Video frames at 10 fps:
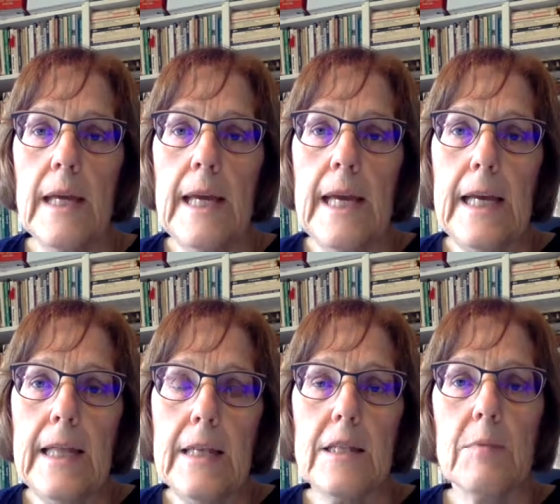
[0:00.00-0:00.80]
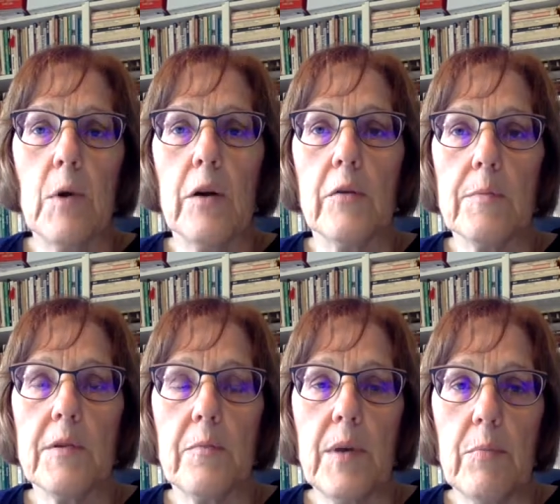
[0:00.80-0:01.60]
And these small groups
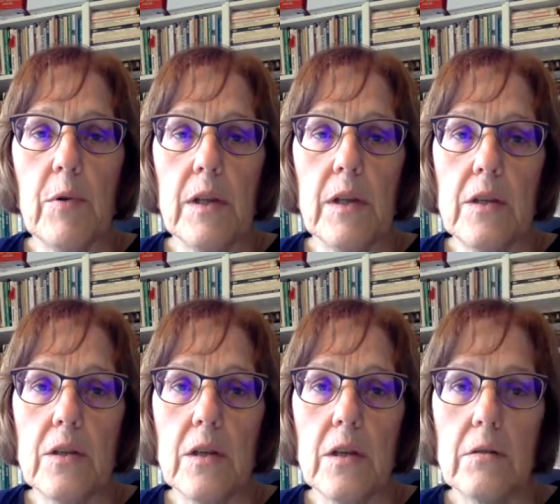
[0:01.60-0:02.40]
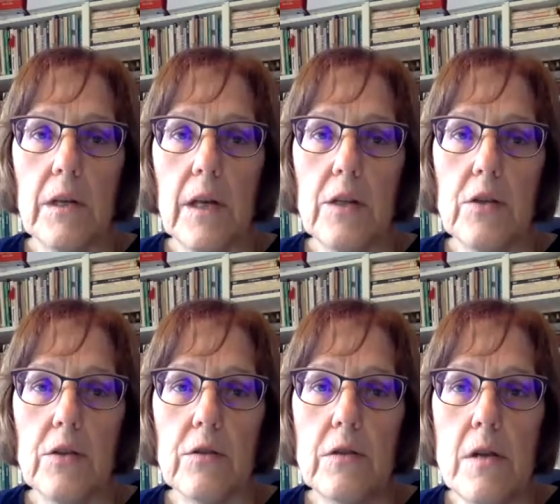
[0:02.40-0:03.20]
of people in each
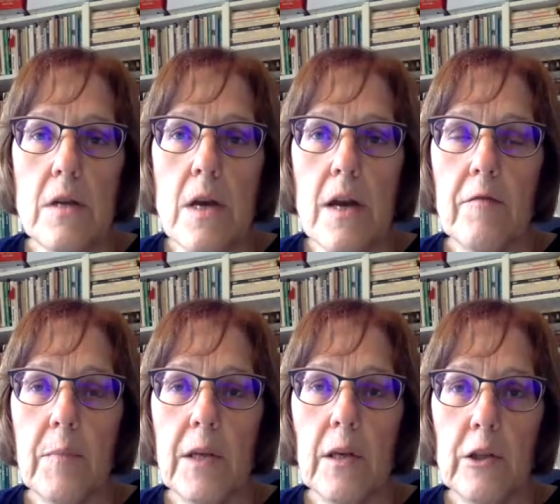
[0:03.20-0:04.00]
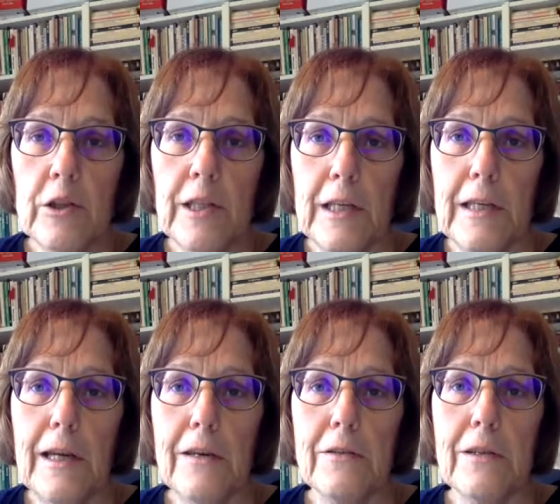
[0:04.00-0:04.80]
congregation have been learning
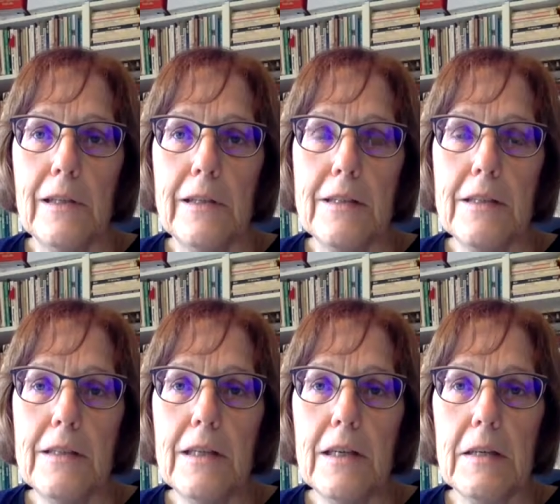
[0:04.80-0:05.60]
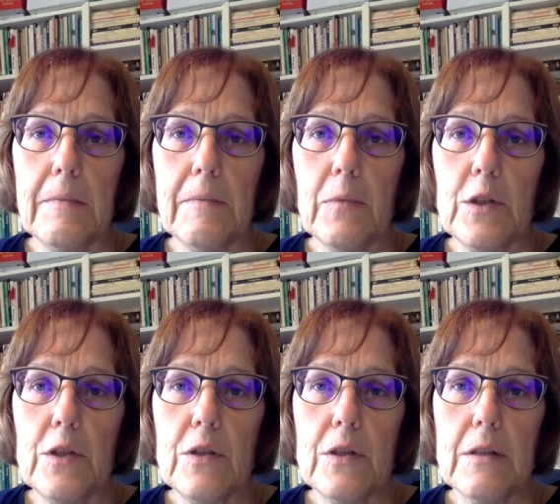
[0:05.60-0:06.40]
how to listen,
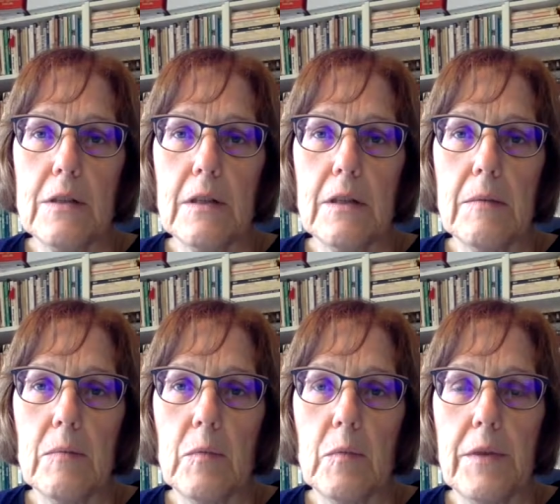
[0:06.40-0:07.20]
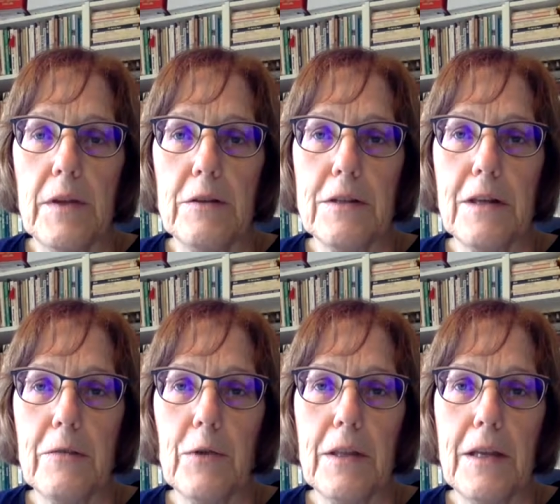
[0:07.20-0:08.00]
which is, they're
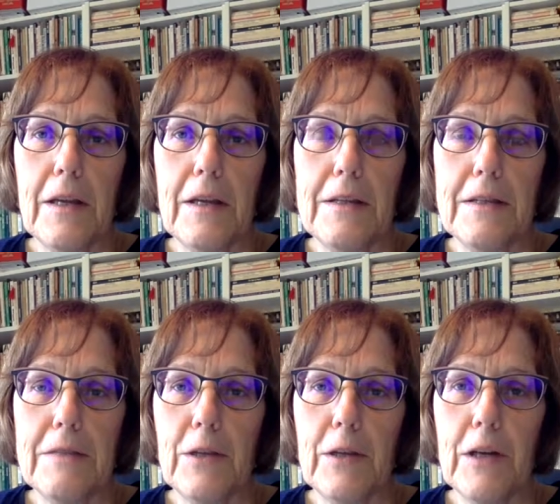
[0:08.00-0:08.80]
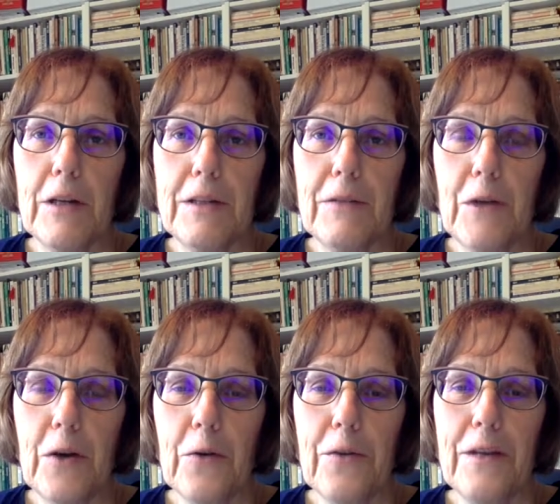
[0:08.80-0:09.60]
discovering that is a very
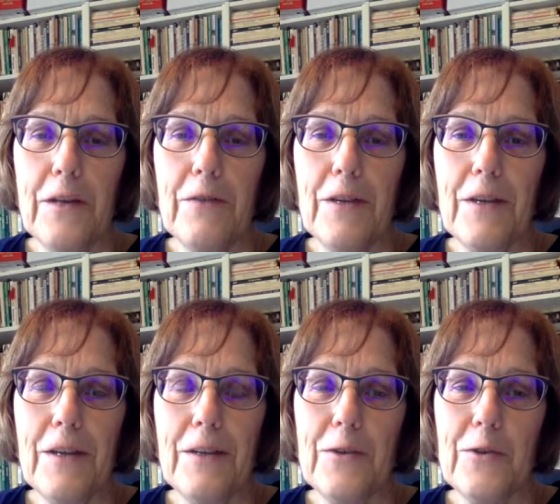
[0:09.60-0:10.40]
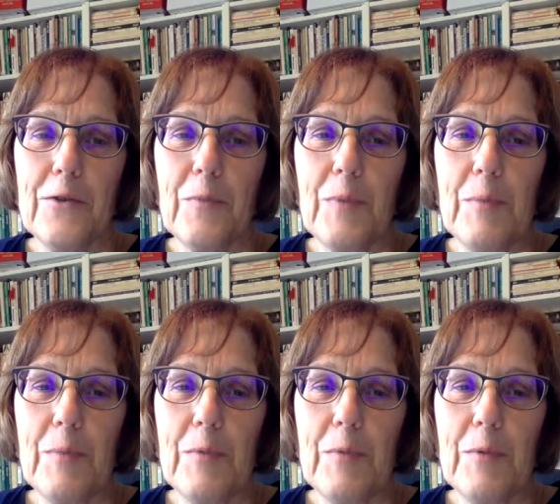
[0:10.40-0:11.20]
difficult thing for United Church
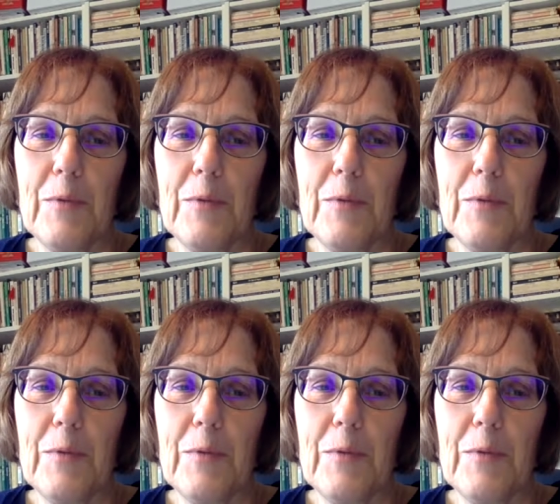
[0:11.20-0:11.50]
people,